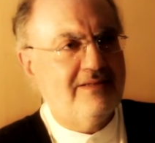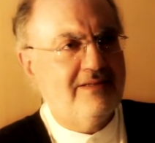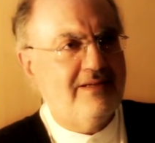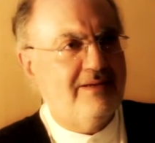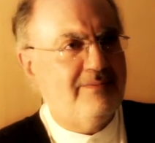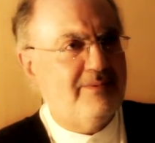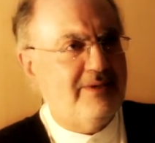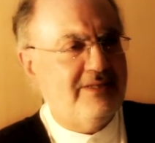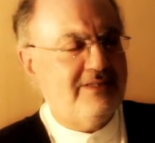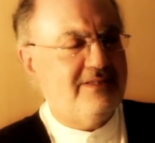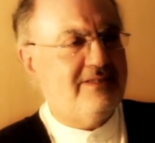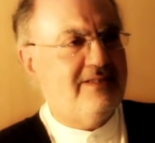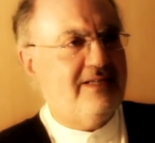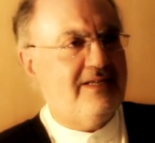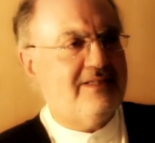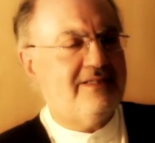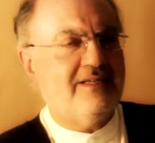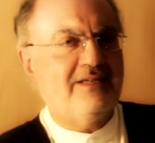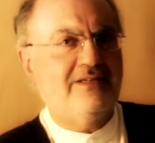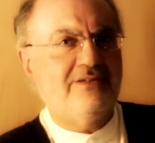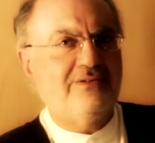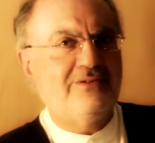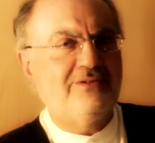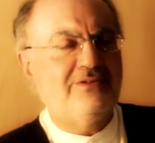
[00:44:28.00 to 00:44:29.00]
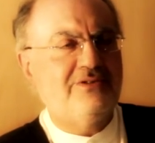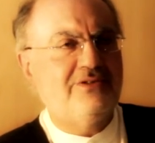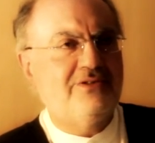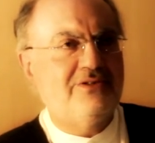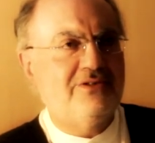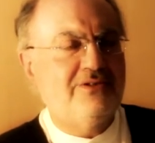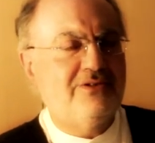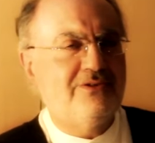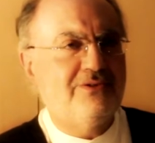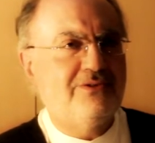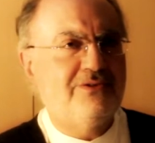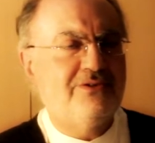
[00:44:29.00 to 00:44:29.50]
I mean, isn't that a
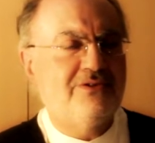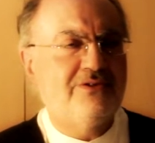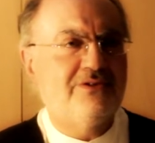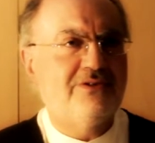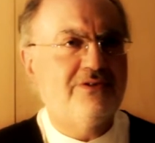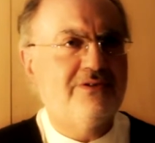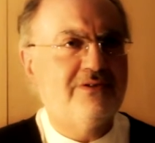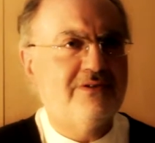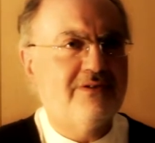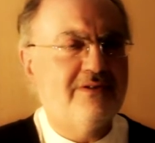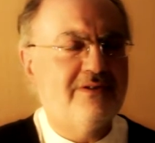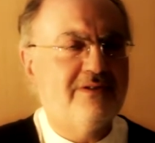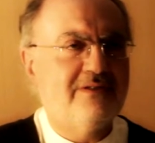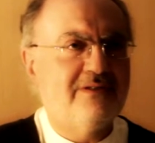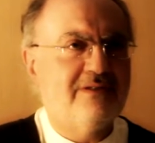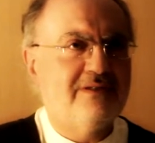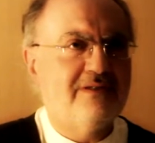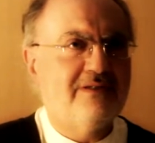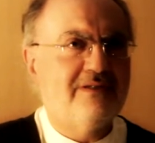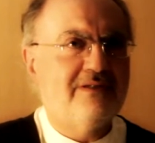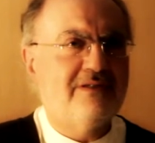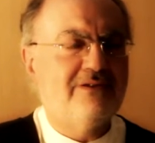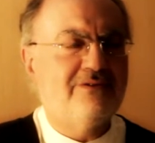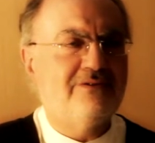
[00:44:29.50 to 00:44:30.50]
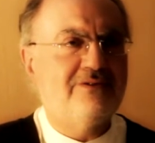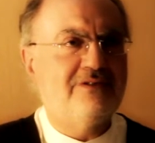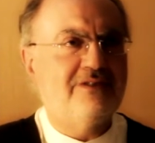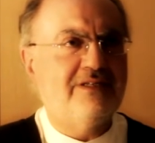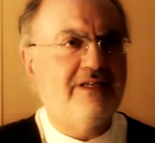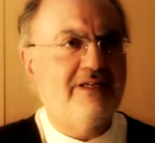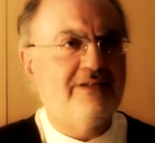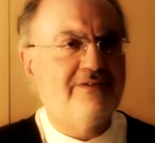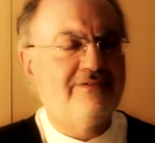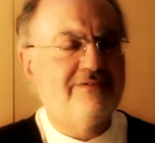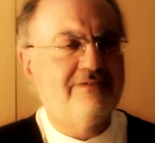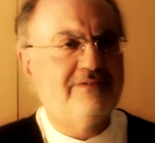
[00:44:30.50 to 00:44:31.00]
huge
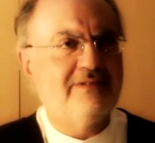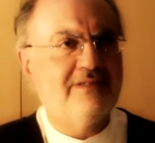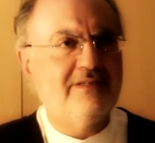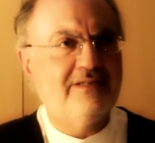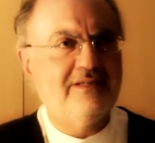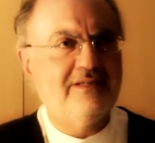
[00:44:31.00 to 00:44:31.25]
gift?